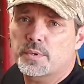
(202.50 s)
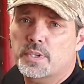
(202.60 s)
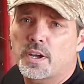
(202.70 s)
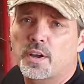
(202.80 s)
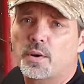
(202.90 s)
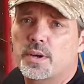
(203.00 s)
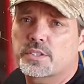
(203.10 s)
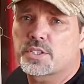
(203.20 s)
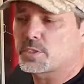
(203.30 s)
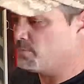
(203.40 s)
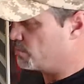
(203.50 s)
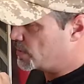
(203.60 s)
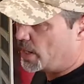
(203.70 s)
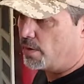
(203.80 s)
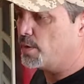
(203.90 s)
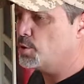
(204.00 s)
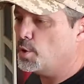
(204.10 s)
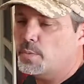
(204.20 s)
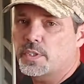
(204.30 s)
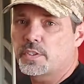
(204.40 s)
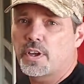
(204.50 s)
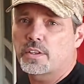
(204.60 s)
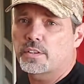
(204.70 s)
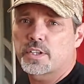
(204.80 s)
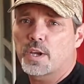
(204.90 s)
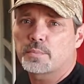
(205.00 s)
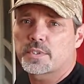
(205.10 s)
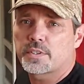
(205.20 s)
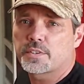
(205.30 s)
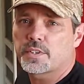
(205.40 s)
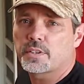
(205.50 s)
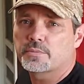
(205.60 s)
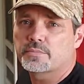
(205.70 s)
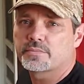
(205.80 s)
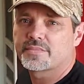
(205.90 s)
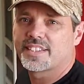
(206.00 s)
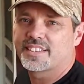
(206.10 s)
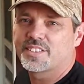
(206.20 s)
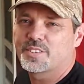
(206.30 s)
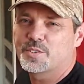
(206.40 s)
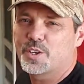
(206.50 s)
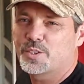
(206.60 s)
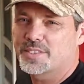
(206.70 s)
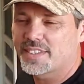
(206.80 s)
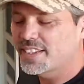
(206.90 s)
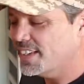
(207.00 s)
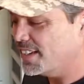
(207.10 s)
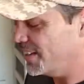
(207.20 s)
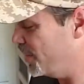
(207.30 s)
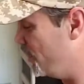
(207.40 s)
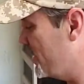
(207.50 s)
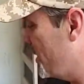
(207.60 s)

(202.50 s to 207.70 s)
gung-ho, I'll just tear into them and not look up until they're done. Who knows? Anyways,